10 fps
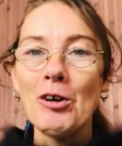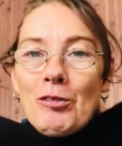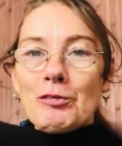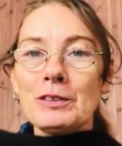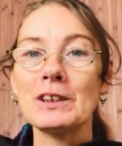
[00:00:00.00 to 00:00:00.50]

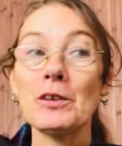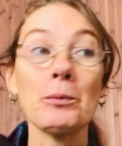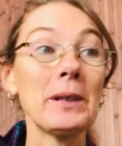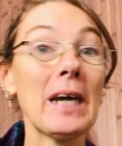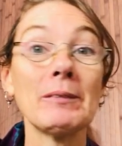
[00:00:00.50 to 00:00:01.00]
off so
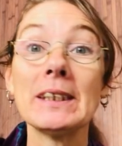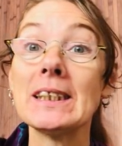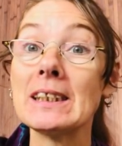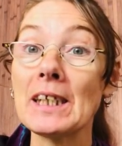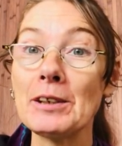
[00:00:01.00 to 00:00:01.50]
that we have a
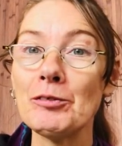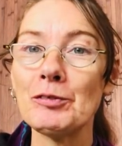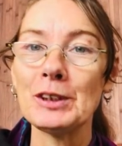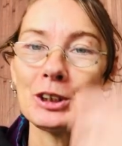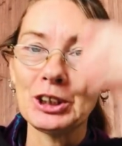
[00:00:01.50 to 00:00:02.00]

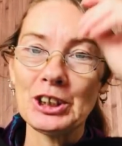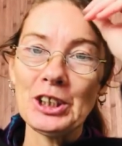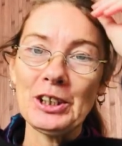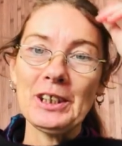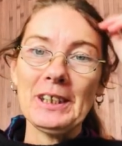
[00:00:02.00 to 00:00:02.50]
safe
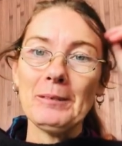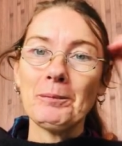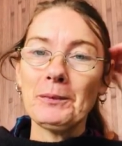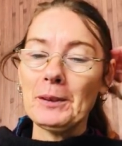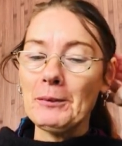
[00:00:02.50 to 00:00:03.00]
journey.
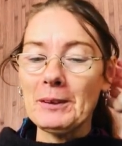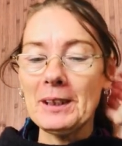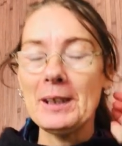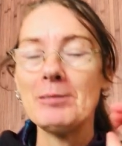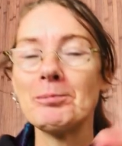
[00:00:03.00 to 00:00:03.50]

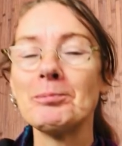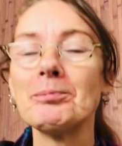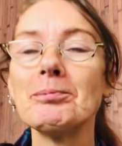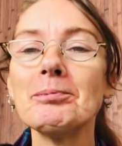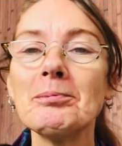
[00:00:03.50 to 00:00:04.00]
Okay,
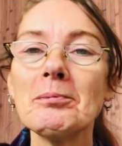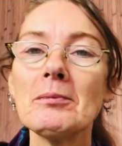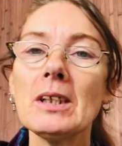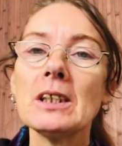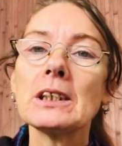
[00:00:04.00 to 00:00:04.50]

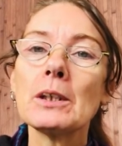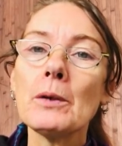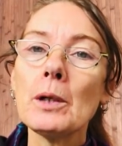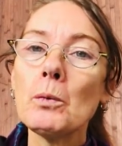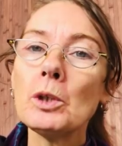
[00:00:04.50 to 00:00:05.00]
so
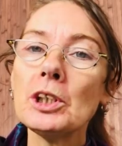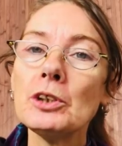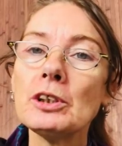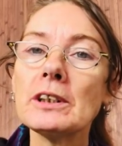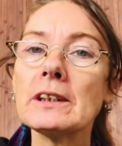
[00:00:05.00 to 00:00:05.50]
I want
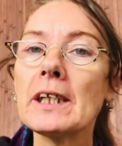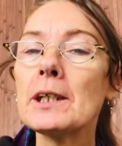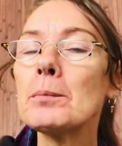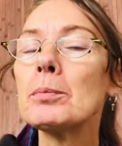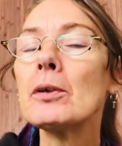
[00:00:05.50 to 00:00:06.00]
you to
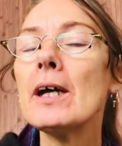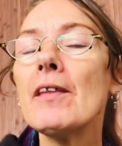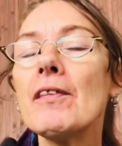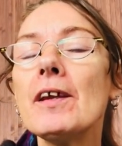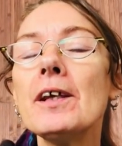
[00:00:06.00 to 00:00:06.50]
take a
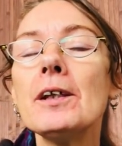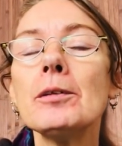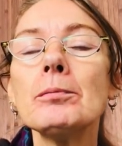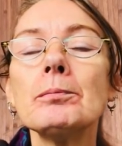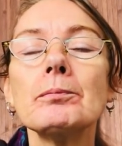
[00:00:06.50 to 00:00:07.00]
breath
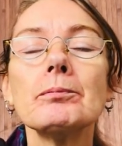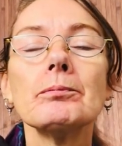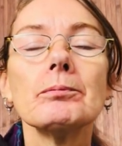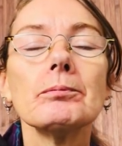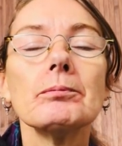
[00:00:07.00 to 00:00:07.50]
in
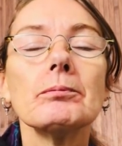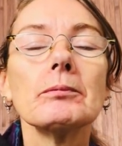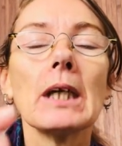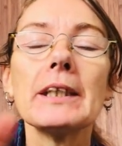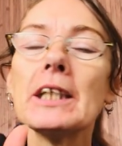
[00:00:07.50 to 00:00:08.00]

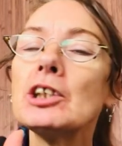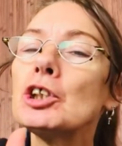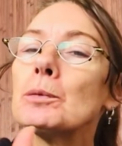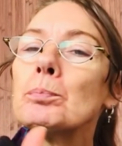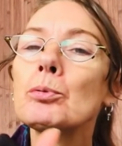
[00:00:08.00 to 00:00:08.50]
and then
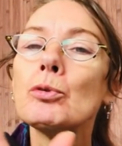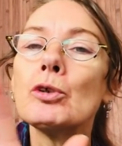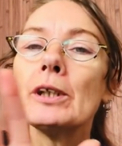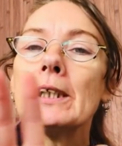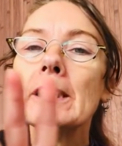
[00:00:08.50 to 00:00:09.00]
just
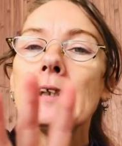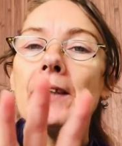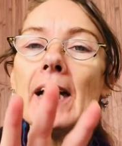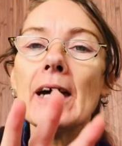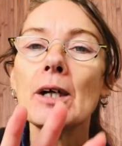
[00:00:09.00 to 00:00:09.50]

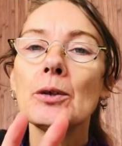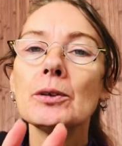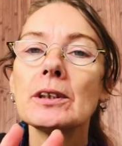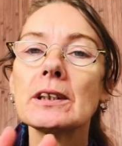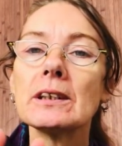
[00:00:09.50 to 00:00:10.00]
breathe
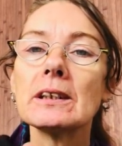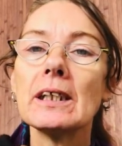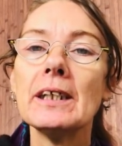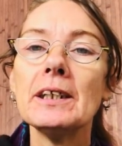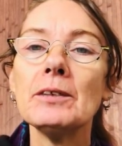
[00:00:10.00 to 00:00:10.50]
out
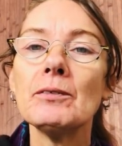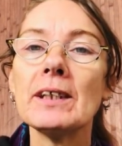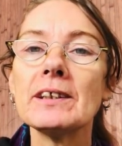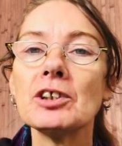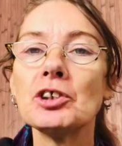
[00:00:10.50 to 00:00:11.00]
any
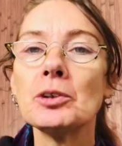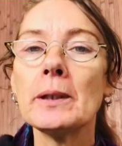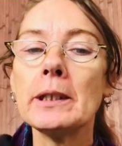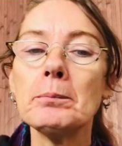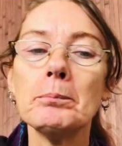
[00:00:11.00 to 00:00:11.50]
residue,
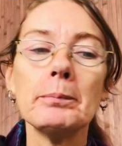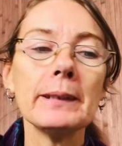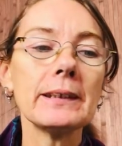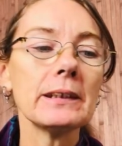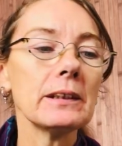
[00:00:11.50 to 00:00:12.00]
any
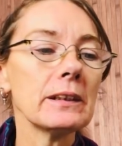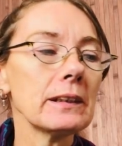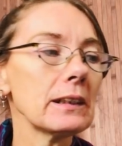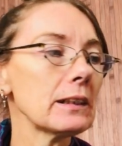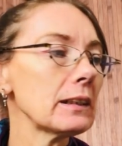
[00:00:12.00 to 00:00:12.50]

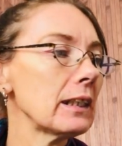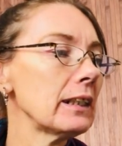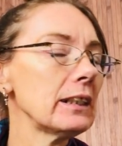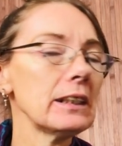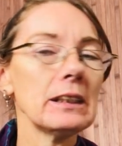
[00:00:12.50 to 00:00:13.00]
busyness,
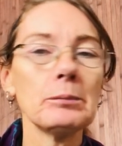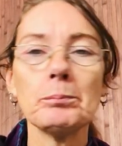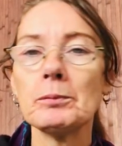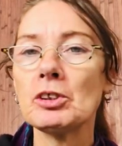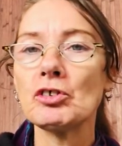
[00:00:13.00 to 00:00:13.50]
any
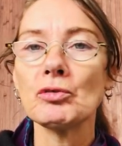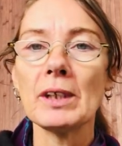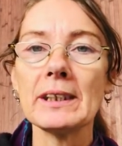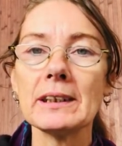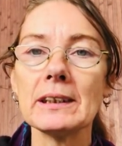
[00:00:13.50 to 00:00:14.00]

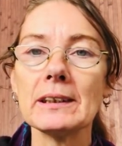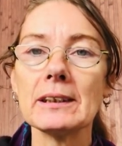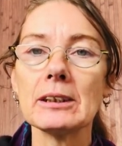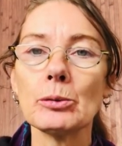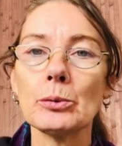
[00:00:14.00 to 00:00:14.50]
stresses.